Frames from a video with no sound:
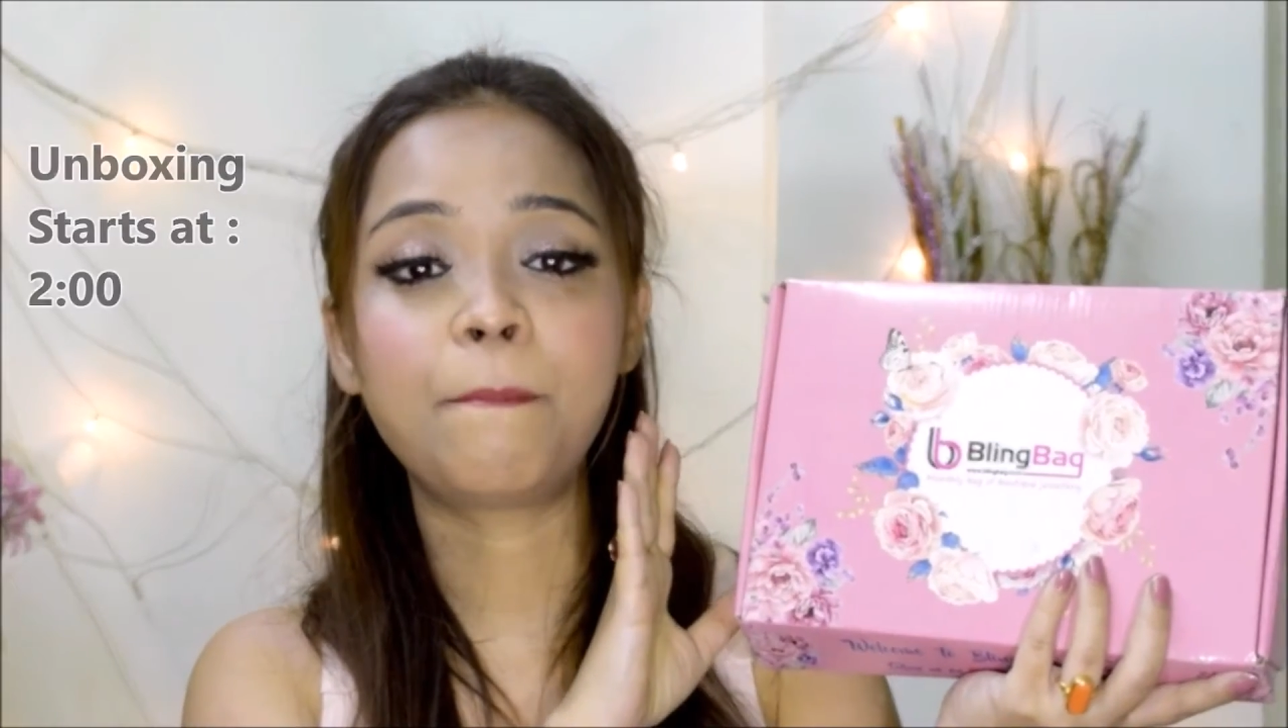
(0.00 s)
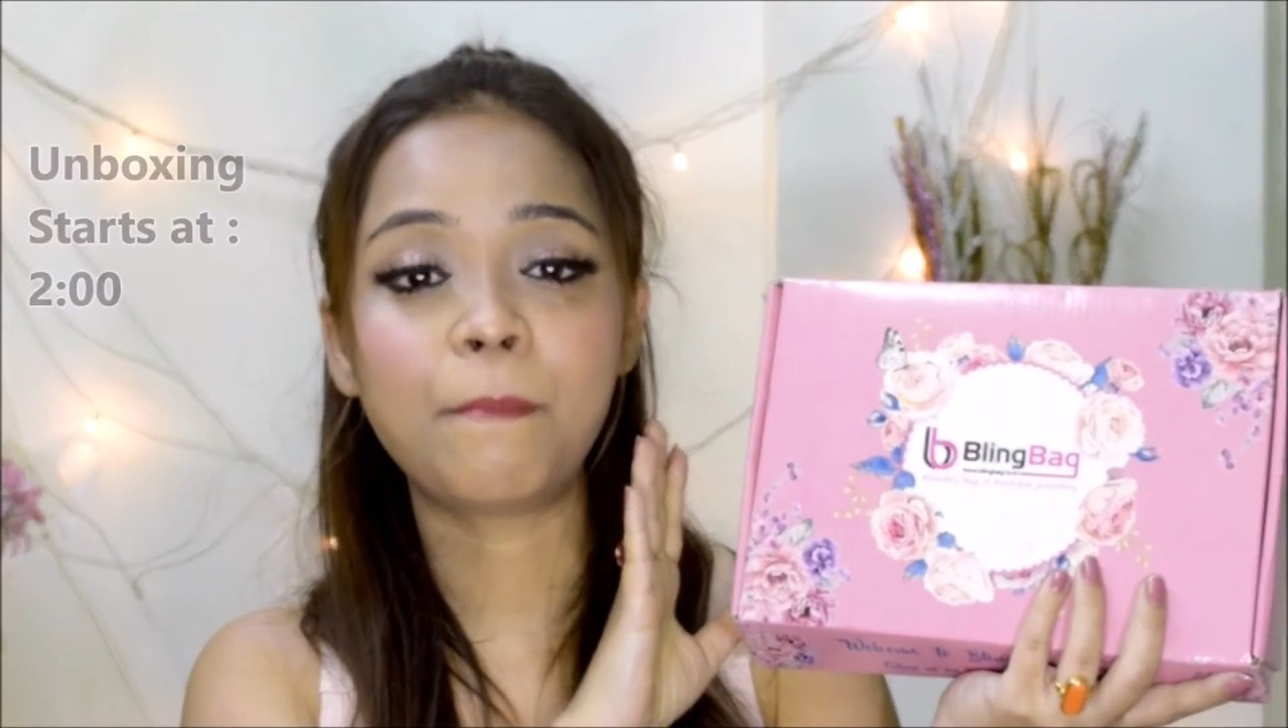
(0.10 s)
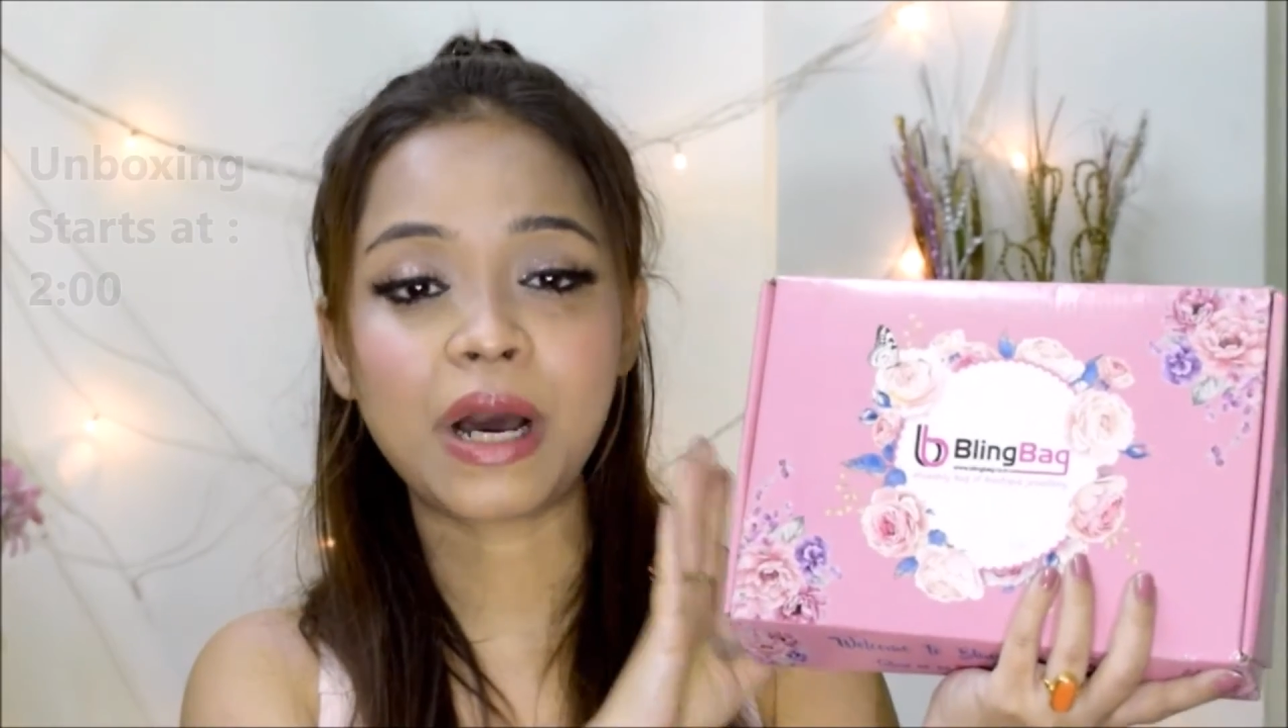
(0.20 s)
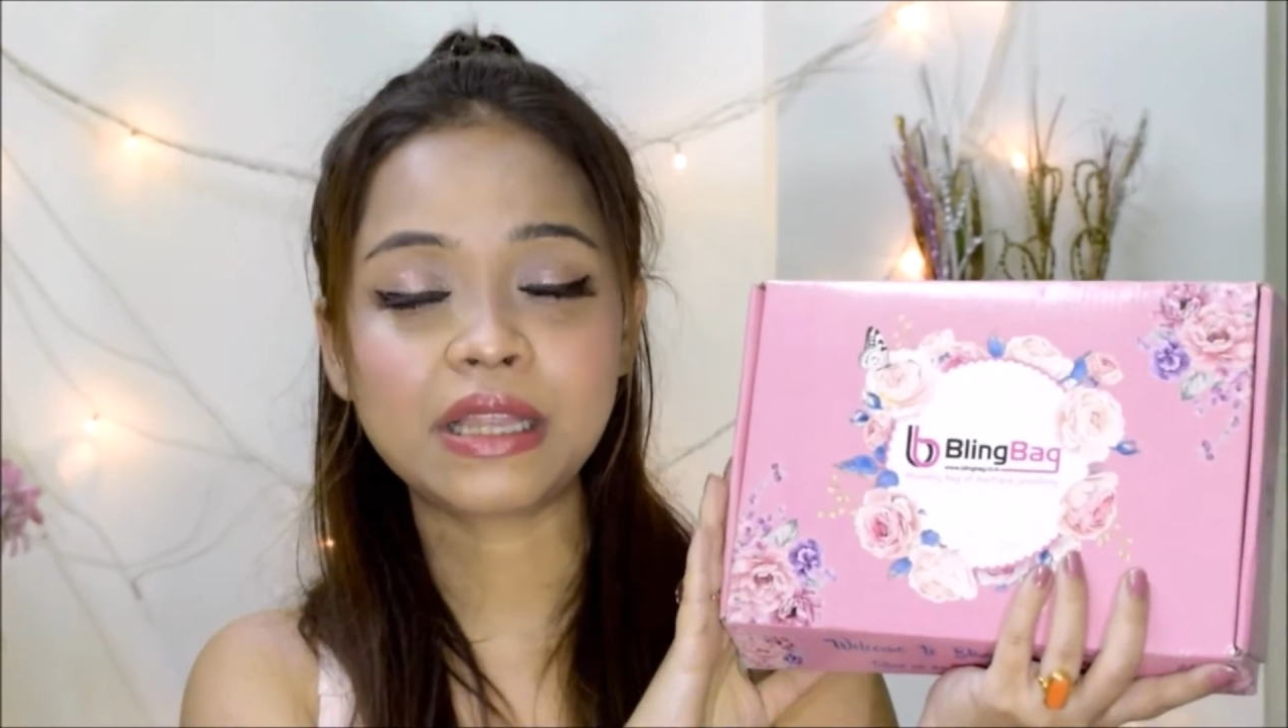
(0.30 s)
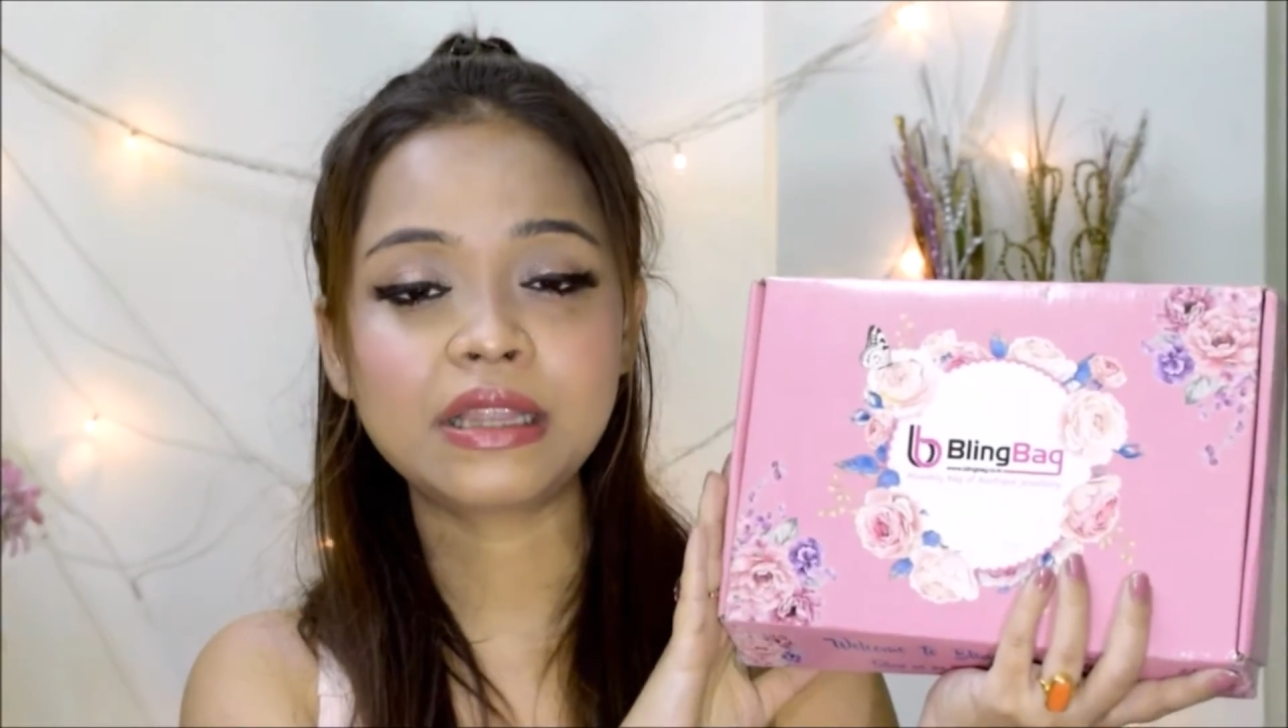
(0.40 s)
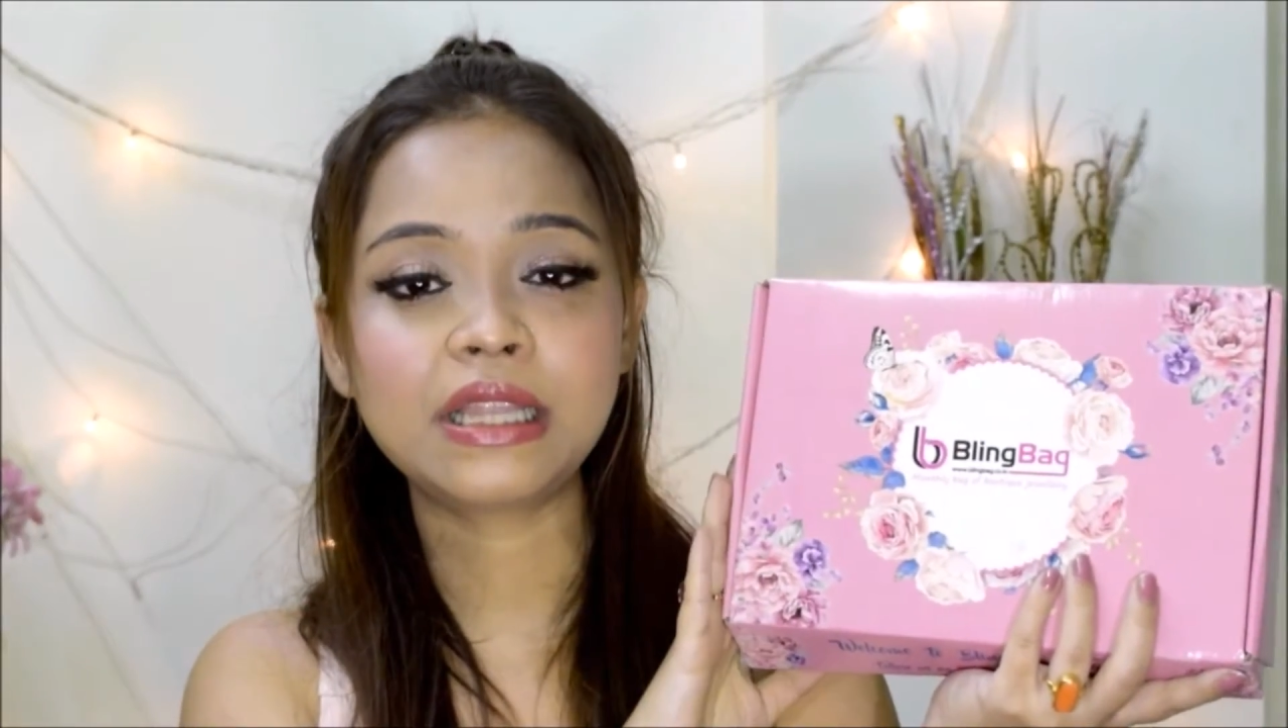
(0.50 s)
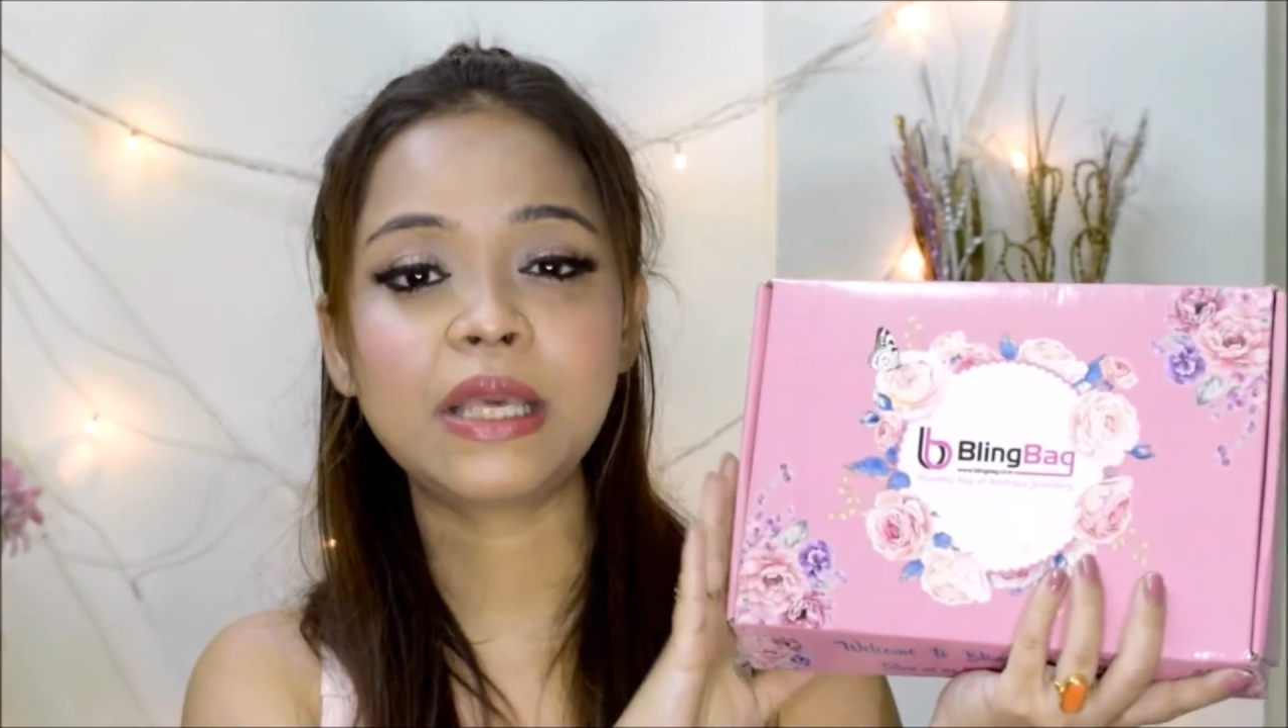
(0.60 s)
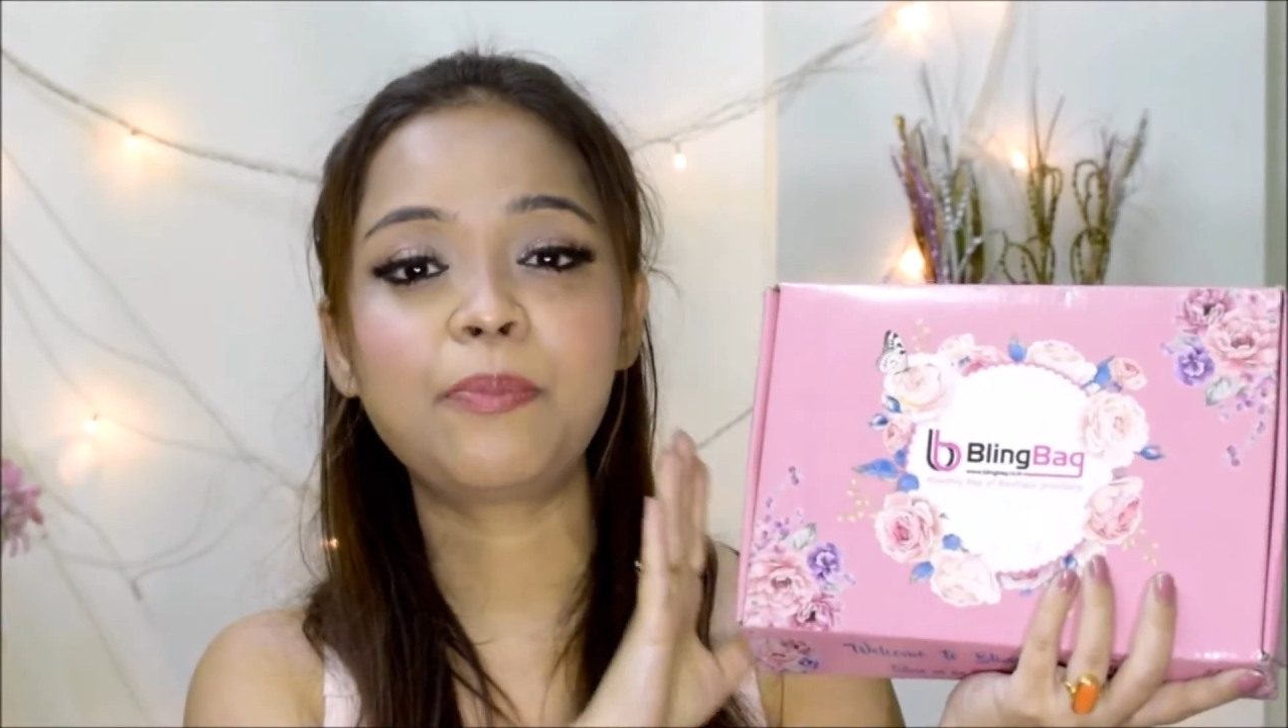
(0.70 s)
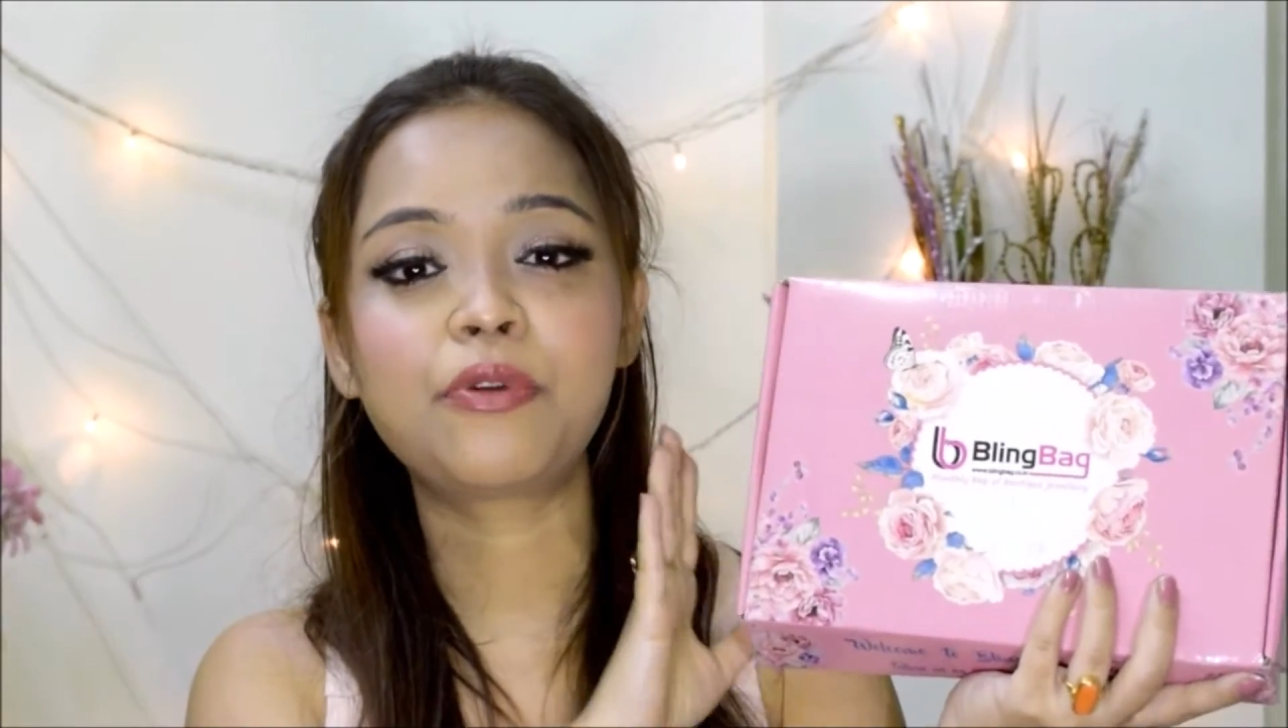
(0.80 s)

monthly